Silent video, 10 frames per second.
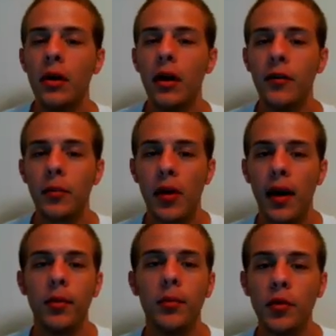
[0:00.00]
of a
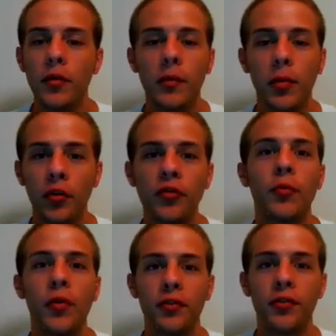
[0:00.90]
problem using partial
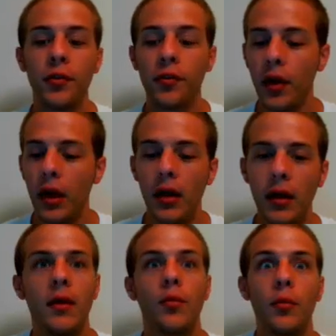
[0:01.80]
pressures,
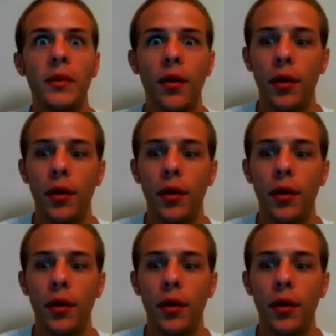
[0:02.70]
and then we'll be